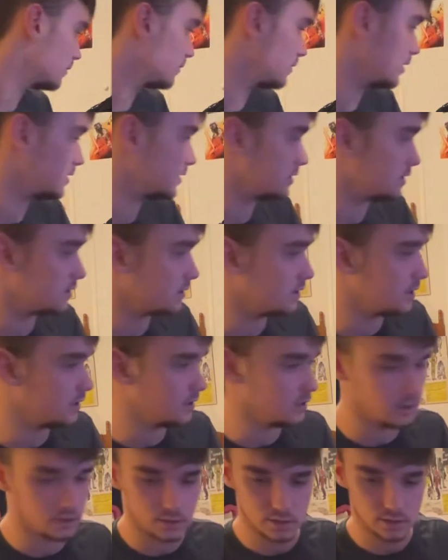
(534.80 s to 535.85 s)
the
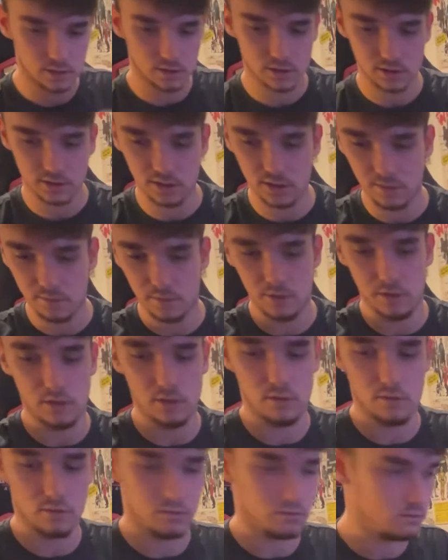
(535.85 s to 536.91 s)
SSD,
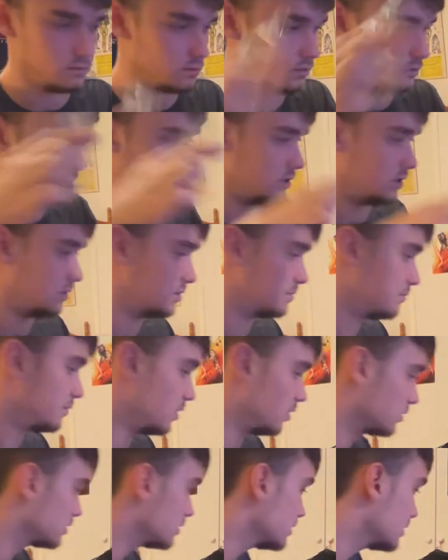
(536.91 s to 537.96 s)
CPU, all these little
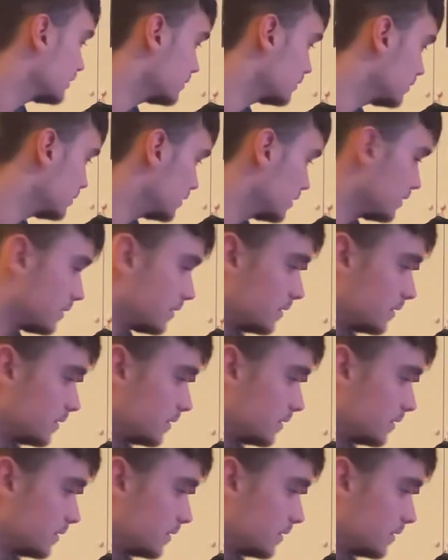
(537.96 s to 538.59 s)
boxes everywhere.